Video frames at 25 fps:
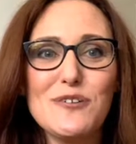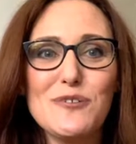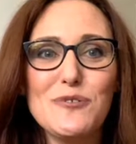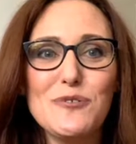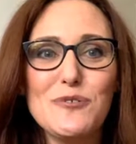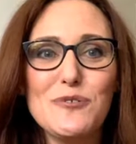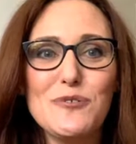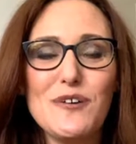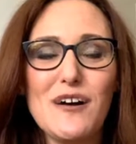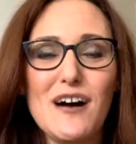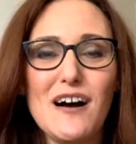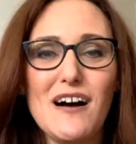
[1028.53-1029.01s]

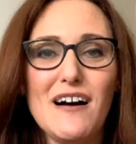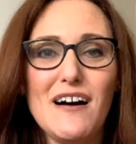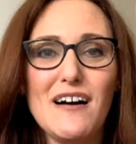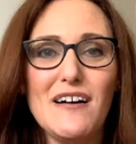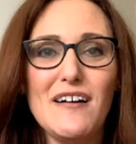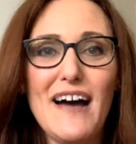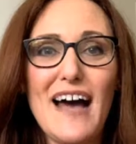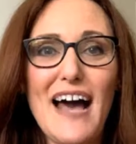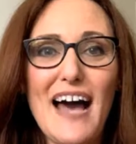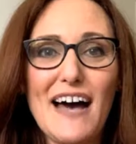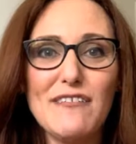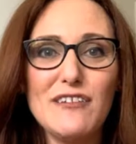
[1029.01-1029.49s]
who
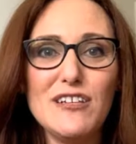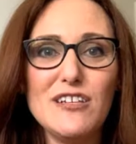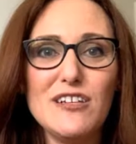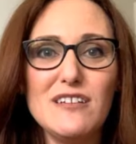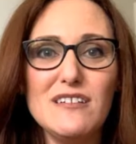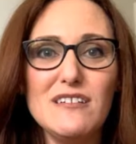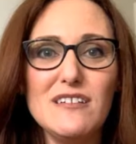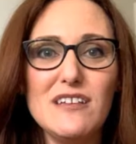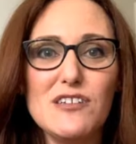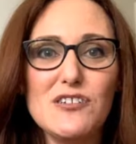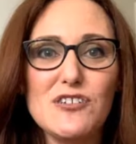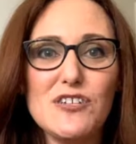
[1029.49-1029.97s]
have a
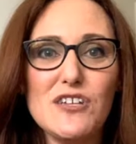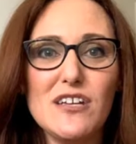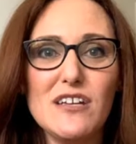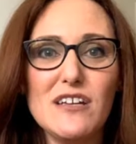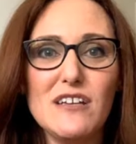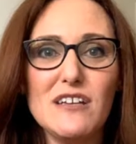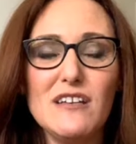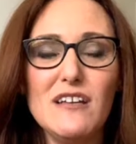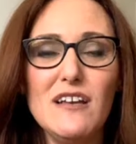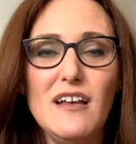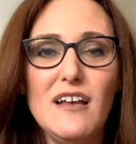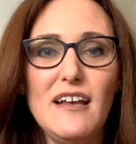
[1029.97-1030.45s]

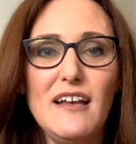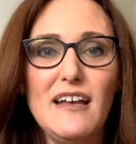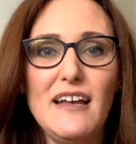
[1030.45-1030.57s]
condition,